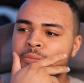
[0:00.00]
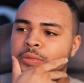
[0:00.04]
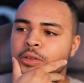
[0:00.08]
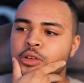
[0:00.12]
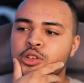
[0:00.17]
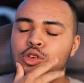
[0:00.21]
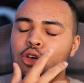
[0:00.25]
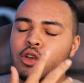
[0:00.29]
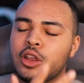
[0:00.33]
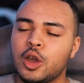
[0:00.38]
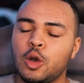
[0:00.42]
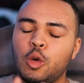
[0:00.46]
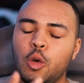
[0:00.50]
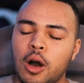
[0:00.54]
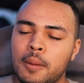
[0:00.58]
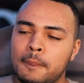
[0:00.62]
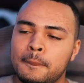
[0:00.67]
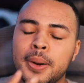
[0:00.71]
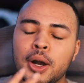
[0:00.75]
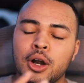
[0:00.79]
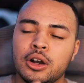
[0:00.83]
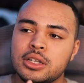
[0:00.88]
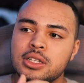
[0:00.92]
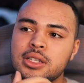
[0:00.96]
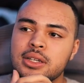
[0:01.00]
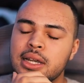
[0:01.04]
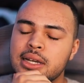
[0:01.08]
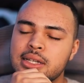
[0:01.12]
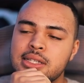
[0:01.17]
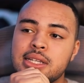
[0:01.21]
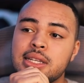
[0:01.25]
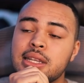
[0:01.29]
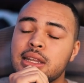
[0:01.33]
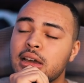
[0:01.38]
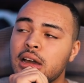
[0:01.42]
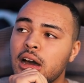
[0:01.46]
there's only one person
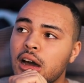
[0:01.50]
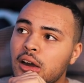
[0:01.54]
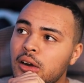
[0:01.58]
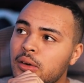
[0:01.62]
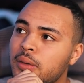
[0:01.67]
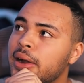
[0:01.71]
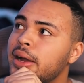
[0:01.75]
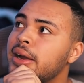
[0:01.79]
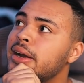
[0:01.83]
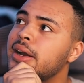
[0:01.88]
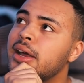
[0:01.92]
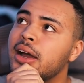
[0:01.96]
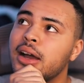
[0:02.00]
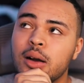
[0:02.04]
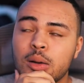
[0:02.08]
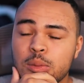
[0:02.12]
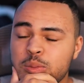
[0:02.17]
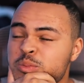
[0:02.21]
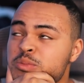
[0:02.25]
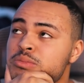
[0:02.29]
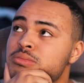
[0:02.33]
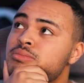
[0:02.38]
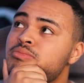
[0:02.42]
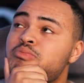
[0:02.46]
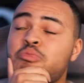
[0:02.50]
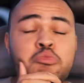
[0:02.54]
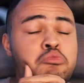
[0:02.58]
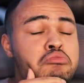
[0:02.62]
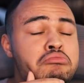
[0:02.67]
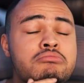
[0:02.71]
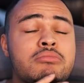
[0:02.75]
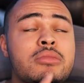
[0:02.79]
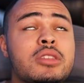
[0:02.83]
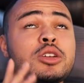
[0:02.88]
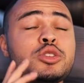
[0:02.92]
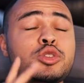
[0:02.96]
that's in the car right now.
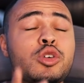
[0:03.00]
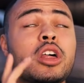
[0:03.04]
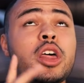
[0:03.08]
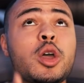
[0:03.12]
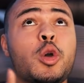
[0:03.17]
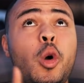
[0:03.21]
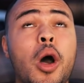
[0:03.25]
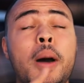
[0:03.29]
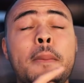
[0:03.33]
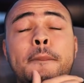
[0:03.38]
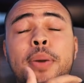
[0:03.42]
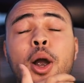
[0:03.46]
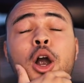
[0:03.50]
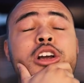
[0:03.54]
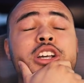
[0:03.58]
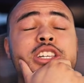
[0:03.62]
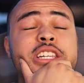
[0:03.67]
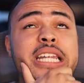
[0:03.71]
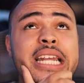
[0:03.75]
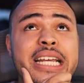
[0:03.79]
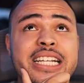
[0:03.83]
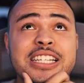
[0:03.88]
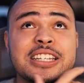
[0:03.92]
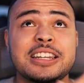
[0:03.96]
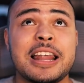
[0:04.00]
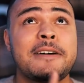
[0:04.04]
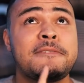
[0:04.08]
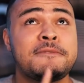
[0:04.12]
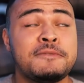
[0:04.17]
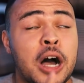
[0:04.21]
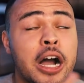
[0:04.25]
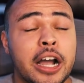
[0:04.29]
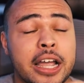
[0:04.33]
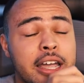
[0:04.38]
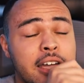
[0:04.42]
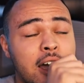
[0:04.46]
There's only one person that's in that
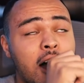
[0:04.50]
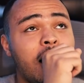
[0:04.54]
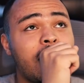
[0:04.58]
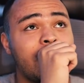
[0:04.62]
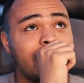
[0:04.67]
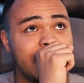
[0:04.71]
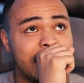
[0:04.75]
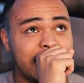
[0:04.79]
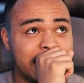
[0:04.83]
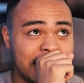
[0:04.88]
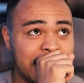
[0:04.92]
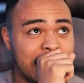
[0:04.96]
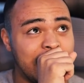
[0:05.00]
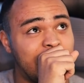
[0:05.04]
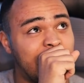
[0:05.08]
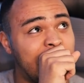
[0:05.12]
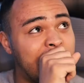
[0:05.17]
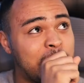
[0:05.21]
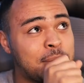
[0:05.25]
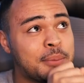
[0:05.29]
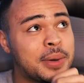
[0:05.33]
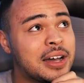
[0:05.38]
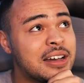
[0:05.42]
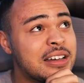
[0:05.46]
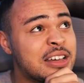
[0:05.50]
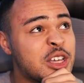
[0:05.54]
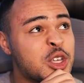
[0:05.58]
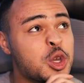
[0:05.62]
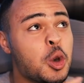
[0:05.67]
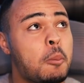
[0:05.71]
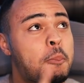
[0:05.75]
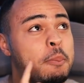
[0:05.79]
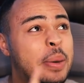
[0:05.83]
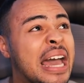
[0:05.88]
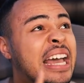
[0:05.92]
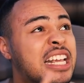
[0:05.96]
fucking car right now, Hanma.
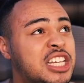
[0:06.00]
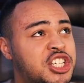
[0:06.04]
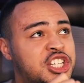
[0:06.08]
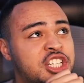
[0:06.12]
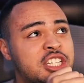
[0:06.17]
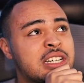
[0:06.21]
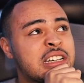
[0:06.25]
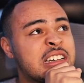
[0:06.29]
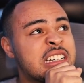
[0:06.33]
You bitch!